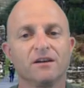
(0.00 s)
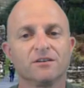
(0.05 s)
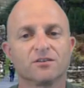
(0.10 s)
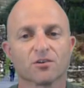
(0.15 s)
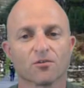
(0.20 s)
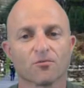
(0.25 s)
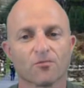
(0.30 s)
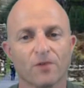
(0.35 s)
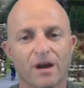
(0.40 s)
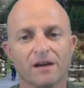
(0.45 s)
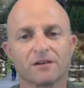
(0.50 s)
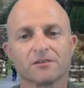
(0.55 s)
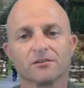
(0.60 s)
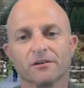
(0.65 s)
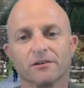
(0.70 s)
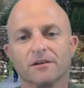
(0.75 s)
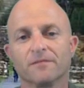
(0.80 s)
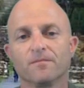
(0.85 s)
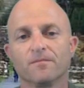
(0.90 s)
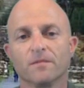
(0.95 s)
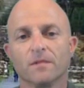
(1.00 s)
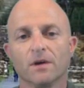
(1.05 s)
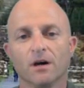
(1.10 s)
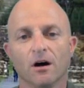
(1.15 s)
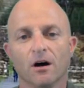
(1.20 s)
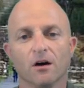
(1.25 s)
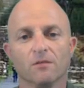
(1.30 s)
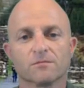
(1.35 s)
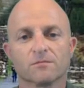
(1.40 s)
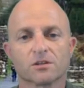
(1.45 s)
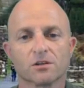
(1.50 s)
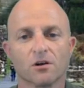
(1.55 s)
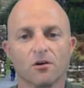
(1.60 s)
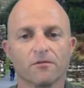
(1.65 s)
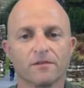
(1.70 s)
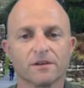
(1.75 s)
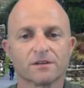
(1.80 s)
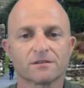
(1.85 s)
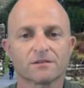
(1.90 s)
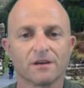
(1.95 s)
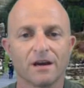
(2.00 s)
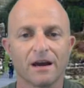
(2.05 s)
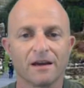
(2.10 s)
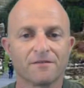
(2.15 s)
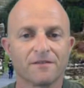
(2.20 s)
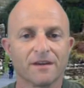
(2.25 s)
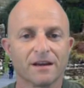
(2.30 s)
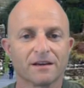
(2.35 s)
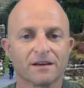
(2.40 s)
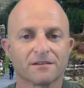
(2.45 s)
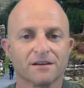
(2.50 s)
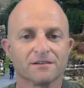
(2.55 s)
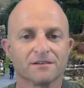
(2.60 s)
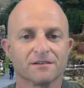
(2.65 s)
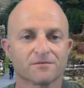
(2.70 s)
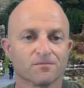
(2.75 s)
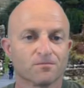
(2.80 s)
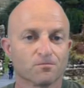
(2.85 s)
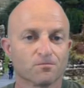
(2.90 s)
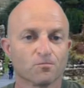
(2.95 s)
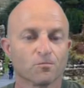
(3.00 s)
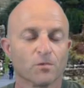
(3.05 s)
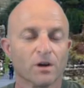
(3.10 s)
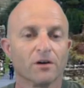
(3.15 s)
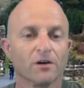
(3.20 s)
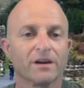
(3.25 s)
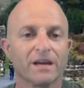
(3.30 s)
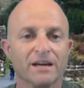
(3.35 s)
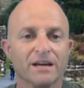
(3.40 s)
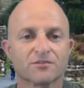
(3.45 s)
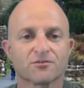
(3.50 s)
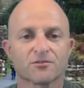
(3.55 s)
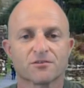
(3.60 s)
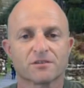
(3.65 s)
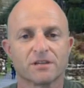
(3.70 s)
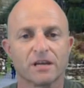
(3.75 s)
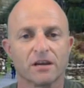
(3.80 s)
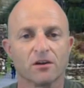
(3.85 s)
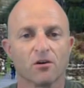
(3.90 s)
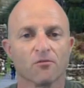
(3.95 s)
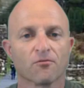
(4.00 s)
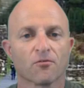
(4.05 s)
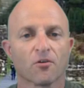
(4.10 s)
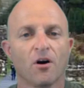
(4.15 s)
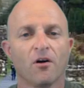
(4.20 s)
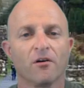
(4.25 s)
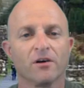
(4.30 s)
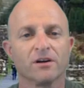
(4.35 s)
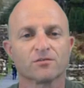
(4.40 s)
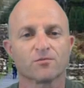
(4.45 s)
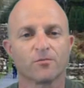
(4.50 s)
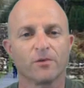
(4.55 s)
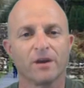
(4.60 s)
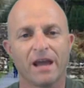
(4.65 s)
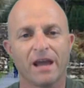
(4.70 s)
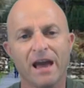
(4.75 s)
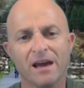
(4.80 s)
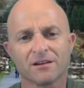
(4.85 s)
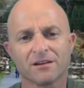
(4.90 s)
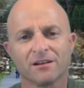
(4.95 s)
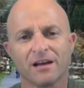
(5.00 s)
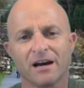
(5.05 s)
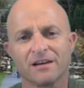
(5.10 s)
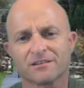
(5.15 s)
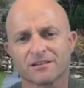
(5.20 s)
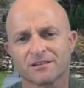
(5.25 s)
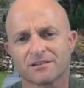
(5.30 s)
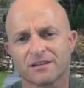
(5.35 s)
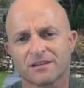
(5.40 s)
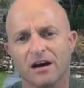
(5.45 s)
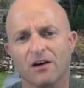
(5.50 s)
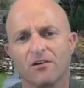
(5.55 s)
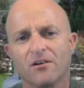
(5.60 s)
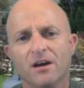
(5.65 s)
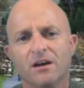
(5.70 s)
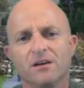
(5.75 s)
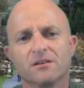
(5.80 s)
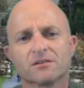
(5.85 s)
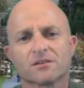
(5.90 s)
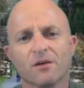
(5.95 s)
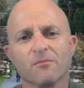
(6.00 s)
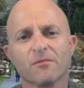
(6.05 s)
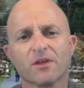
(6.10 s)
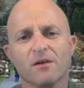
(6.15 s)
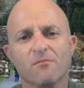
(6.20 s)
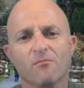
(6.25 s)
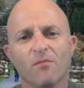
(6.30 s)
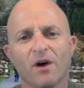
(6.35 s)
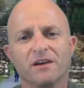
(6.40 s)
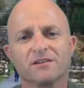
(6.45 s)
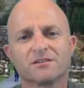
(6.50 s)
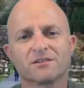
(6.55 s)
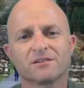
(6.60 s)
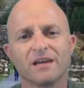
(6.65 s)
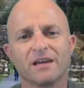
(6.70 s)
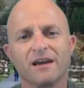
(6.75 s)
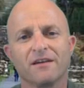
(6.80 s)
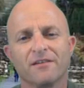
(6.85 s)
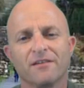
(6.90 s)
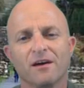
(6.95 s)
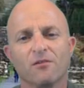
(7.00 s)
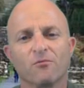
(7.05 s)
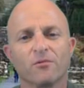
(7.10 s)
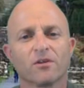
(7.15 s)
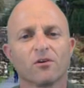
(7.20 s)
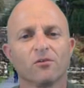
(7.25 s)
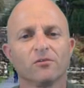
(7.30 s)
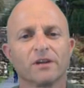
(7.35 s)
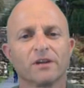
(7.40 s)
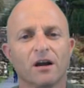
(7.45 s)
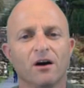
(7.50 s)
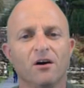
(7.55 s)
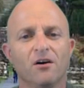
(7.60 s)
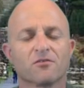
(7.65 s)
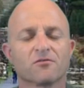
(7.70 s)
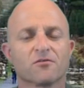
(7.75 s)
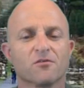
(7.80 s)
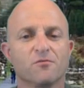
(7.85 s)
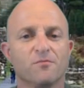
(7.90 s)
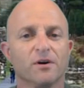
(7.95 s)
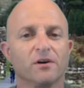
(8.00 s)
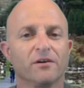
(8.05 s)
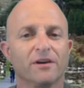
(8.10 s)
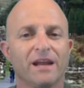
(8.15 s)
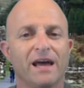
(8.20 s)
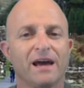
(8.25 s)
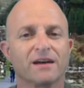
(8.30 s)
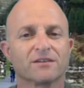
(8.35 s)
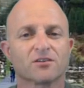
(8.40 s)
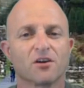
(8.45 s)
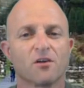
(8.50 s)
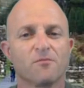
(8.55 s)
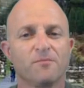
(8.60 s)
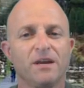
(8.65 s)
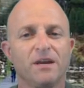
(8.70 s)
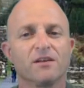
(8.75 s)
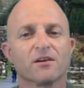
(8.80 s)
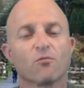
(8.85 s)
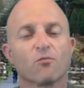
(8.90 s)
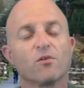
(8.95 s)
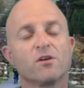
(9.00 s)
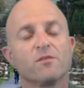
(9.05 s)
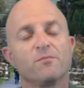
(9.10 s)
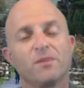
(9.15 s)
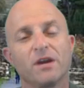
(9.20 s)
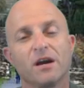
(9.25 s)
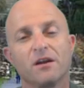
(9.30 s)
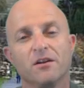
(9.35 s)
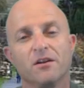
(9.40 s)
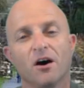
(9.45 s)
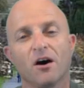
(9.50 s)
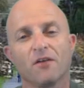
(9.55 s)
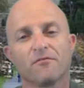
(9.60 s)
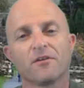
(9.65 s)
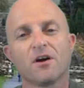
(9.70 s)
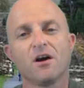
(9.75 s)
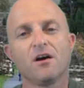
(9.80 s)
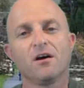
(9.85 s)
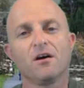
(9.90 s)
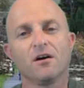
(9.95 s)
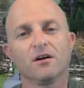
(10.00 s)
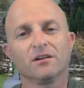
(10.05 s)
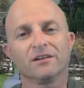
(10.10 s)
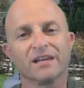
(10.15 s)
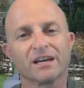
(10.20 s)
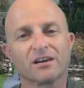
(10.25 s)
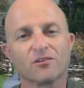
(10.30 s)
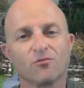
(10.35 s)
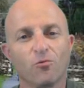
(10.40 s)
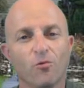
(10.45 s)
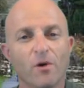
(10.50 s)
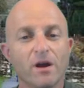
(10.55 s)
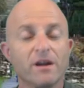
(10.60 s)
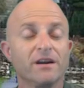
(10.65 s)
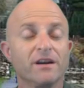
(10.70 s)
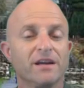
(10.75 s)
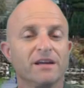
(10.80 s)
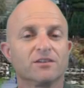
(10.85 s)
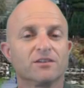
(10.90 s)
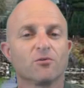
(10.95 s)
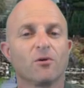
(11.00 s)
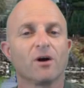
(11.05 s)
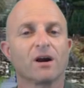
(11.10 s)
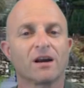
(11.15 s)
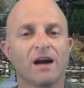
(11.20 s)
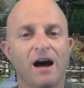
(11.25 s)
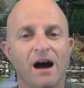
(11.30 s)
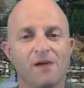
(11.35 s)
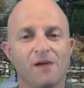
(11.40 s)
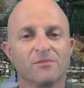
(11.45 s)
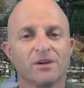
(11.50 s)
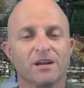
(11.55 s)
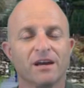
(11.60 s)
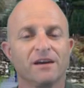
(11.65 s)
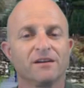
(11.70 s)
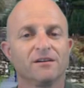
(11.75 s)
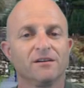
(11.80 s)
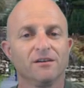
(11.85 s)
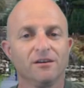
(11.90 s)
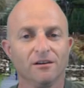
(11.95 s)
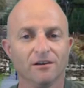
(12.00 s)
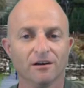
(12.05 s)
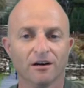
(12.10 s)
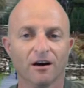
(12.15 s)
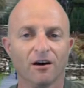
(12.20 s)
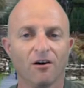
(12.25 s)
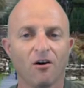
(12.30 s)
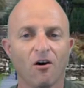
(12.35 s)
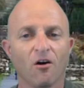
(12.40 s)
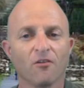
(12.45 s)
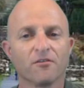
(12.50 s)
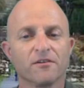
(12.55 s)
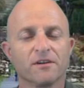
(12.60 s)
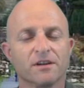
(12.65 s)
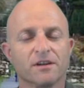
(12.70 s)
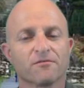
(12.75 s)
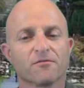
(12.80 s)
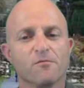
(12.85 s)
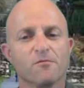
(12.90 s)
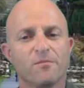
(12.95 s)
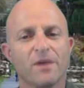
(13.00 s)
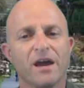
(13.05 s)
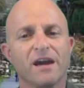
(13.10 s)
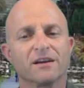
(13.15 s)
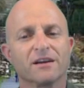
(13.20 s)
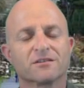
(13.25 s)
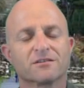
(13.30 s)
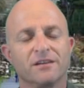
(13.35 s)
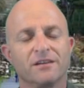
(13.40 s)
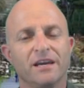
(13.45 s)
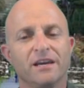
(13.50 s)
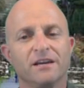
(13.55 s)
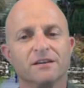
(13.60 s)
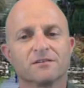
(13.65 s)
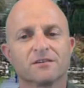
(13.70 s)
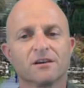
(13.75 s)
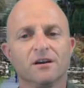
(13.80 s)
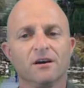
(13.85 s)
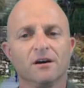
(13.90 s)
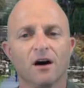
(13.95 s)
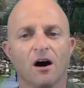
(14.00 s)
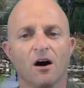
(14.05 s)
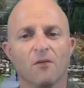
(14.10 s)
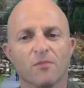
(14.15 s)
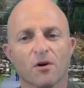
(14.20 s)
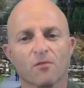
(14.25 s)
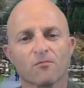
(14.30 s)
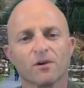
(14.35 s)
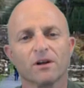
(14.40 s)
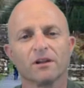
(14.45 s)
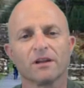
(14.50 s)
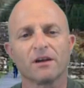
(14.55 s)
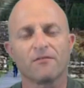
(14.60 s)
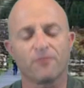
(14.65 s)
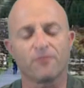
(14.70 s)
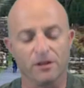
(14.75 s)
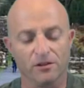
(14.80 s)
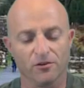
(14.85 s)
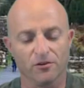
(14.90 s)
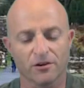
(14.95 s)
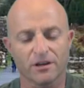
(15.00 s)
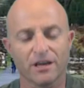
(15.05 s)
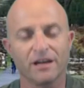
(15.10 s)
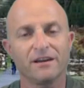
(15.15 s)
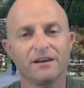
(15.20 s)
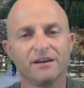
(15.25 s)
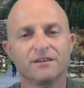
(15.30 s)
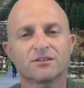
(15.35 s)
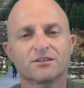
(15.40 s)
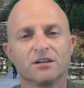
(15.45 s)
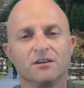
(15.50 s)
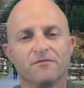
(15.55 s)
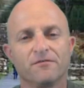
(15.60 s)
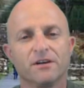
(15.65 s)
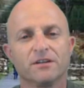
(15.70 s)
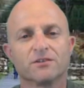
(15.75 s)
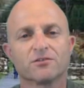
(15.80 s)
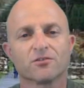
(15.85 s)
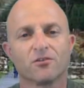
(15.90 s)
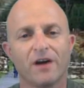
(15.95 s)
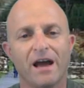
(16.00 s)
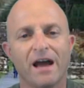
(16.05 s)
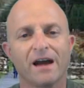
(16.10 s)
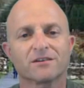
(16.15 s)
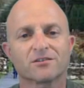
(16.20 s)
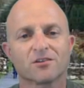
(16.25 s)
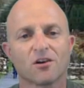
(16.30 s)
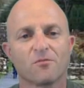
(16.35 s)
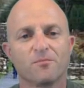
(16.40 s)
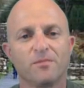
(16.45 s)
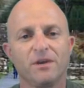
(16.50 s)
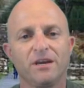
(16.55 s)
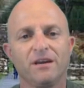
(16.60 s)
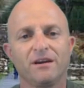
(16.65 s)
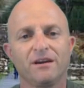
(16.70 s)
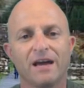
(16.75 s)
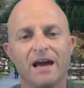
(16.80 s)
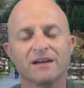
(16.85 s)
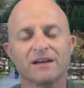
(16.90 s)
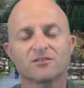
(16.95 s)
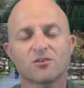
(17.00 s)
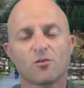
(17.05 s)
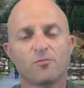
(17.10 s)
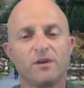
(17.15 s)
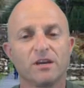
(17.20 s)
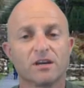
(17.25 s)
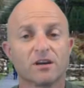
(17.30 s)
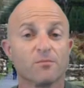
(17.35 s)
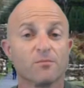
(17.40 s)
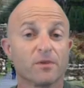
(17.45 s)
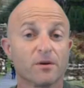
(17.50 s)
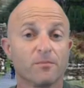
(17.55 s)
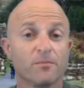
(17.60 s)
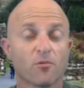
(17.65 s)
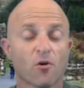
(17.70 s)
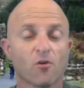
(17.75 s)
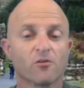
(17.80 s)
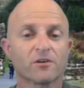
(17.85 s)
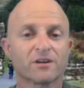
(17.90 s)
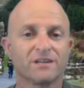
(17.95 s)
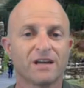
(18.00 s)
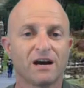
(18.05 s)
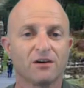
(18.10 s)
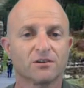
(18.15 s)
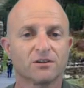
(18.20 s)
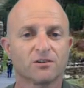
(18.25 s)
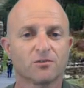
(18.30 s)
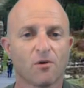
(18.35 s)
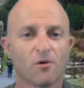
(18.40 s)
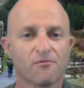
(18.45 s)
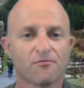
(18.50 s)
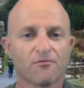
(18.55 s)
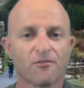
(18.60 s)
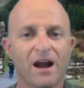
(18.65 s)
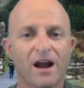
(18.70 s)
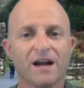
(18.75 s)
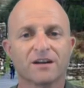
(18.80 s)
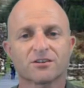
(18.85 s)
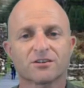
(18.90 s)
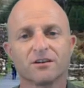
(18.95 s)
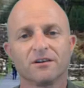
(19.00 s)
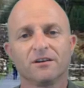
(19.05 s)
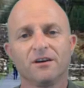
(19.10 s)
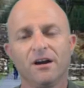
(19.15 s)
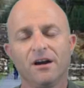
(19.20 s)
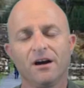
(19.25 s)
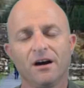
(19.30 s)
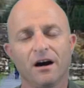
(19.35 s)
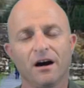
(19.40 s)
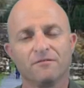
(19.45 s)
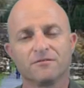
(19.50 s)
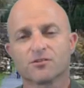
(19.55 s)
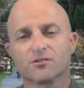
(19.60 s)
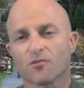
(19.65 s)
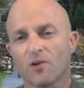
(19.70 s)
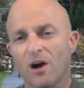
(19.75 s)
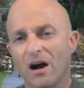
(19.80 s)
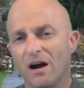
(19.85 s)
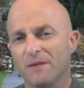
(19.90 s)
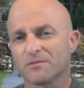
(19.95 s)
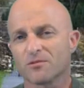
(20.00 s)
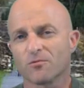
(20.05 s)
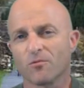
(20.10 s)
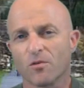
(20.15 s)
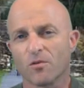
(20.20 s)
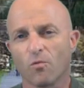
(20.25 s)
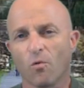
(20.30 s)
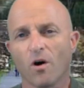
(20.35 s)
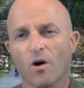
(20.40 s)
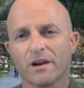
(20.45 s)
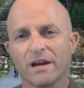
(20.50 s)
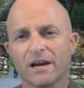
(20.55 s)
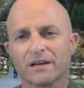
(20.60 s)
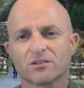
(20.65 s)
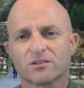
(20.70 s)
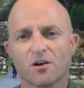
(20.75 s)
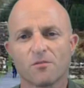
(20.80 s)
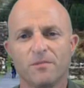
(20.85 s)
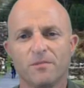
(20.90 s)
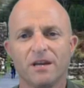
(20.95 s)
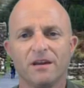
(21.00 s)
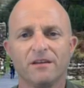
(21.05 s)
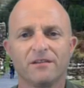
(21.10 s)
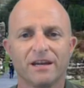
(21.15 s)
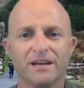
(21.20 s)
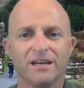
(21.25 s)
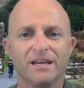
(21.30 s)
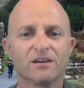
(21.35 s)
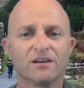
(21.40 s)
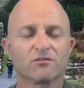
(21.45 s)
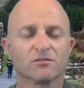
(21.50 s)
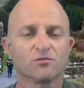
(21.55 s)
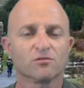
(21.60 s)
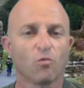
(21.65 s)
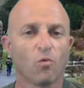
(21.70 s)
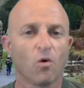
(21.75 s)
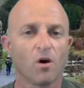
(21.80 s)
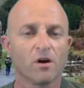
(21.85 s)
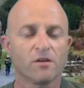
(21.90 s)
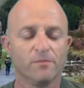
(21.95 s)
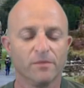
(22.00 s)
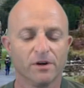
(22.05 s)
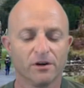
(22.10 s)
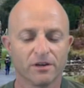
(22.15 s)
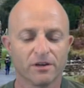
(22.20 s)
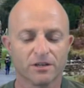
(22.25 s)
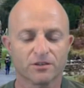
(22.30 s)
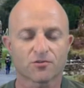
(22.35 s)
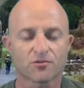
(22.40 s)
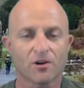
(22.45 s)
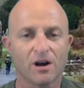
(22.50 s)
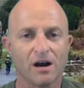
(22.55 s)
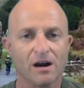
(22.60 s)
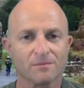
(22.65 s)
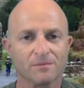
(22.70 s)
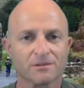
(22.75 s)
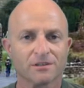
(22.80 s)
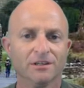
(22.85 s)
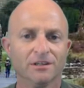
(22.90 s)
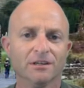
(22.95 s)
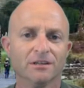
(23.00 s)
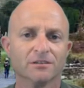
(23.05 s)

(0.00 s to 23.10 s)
directly? So this, I think that's really interesting overall as we analyze this. Now, some of them might say that with only 100 billion XRP, there wouldn't be enough liquidity to accommodate all the different banks' needs. But really, if we look at each individual XRP can be broken down to a fraction of drops, with one XRP that equals 1 million drops.